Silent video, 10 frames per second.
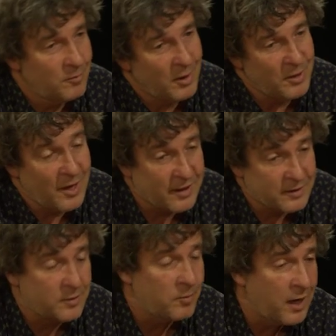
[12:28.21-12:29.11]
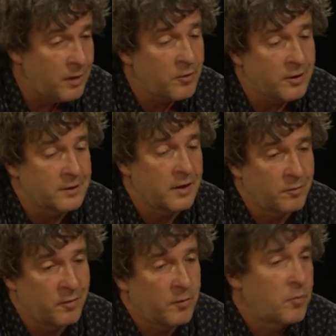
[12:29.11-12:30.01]
maybe less the paper
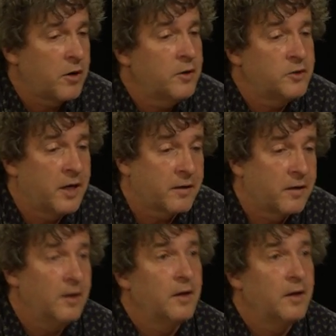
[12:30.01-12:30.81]
itself, but the project,